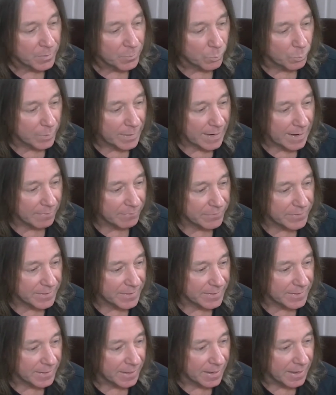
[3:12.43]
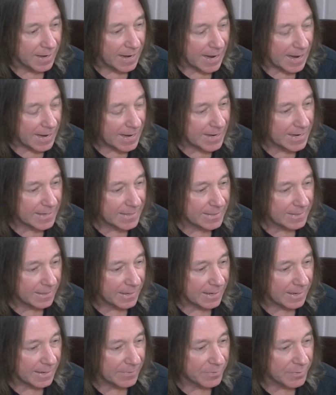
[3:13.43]
We have the A
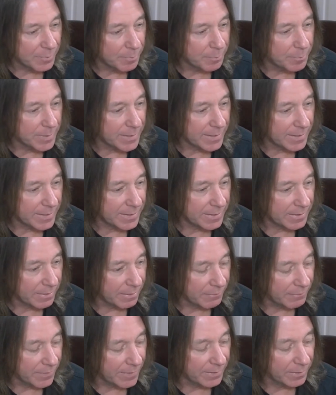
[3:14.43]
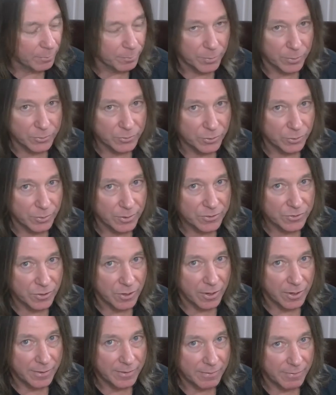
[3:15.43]
and the B available to us
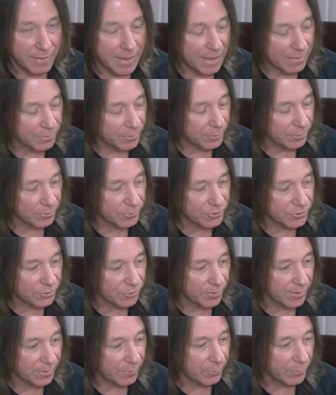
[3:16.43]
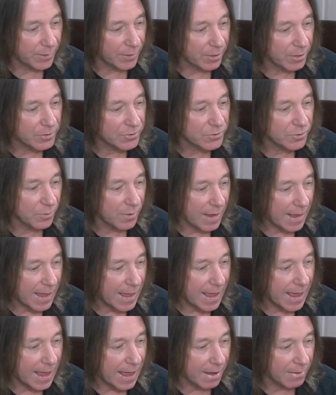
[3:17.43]
on that 3rd string. We also
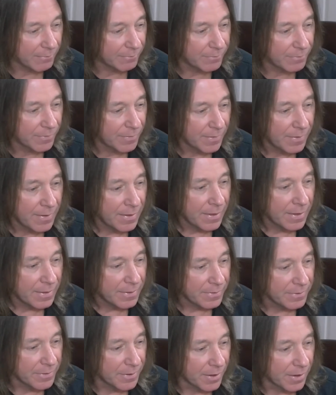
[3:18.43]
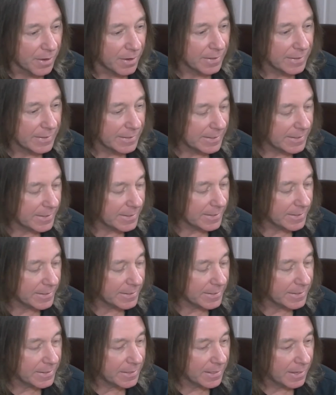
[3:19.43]
have the
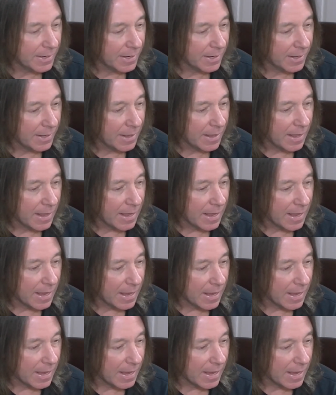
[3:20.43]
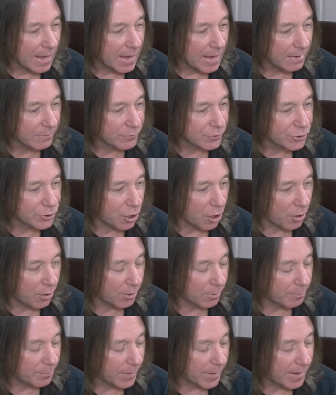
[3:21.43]
E, F
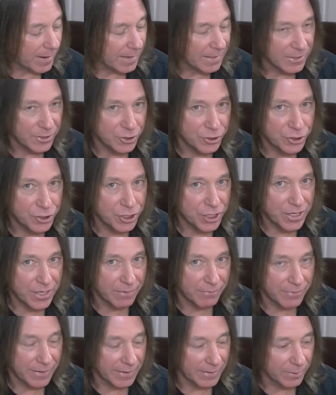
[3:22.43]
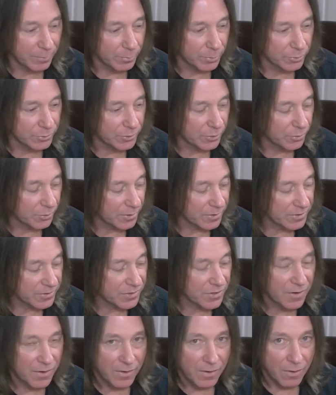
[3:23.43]
sharp, and G available to
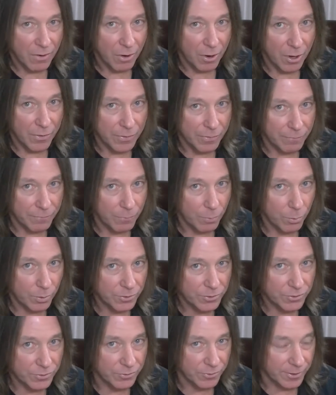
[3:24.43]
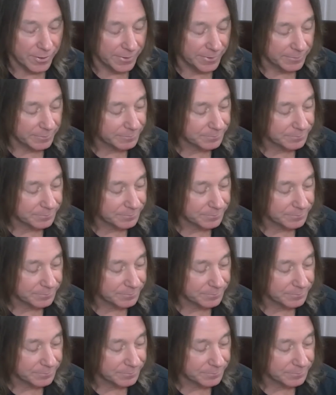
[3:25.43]
us on the 4th string.